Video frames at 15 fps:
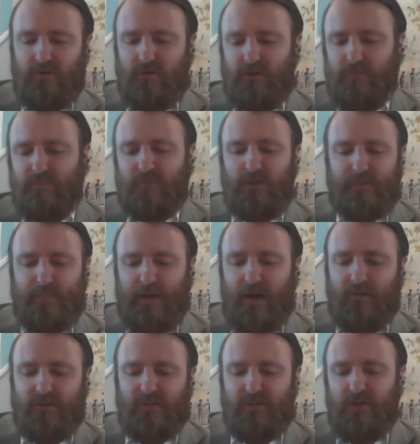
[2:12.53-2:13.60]
should just be
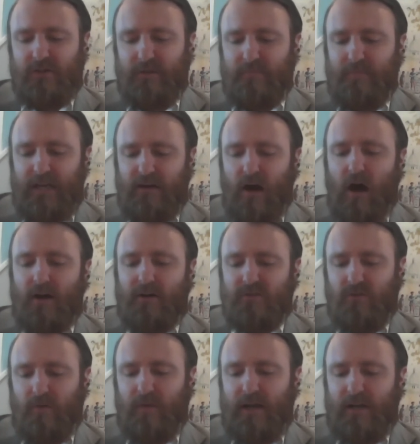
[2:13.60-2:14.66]
understood to mean
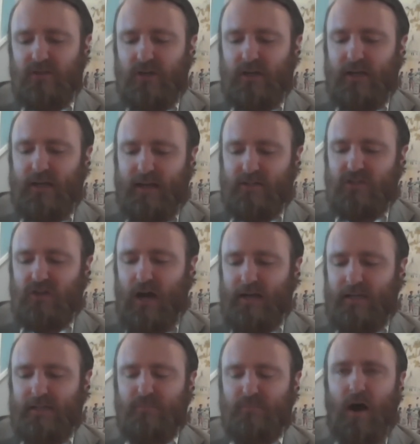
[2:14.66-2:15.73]
non-discrimination against
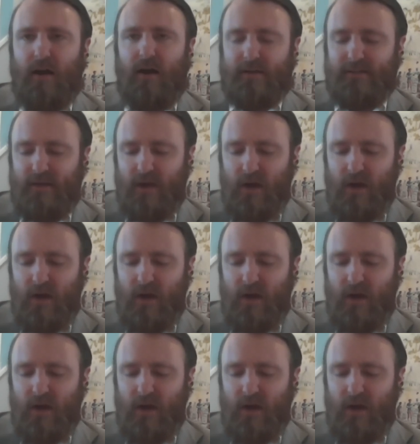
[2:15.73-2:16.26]
Chinese products